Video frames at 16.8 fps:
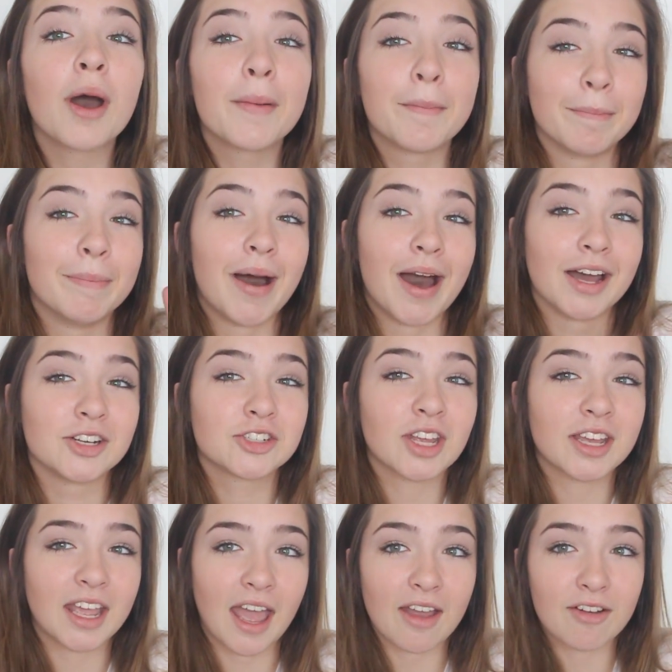much,
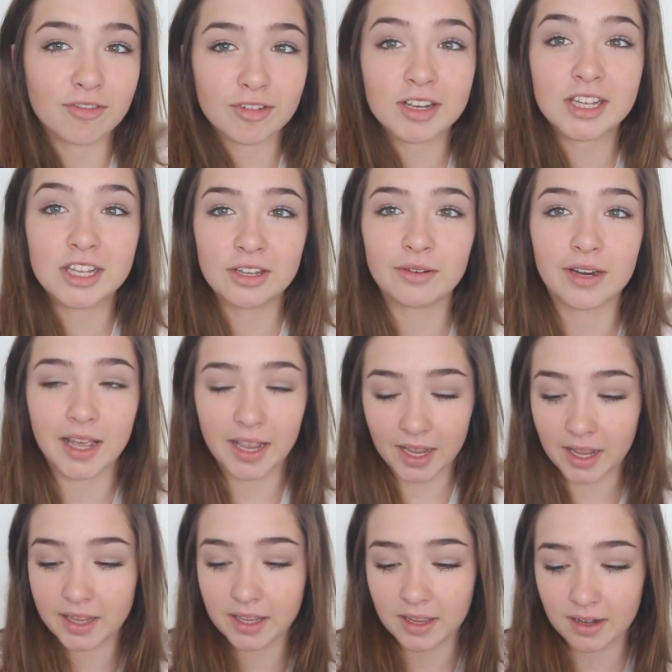like every Q and
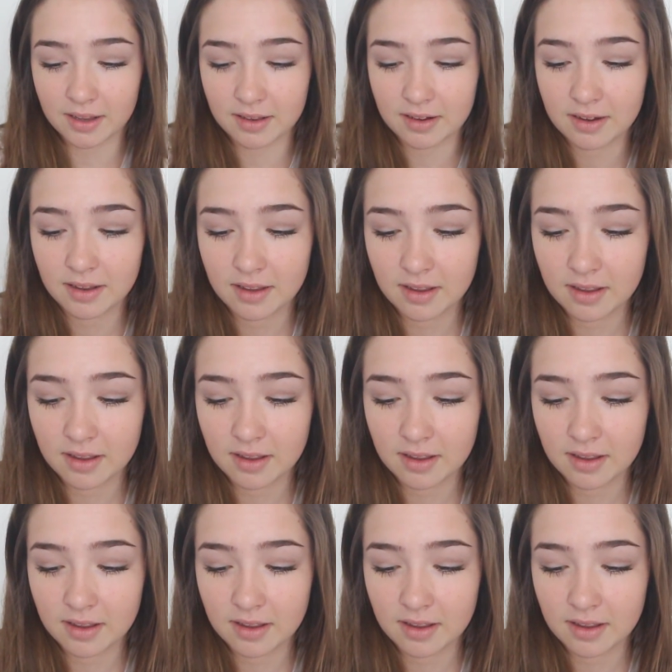A I get it.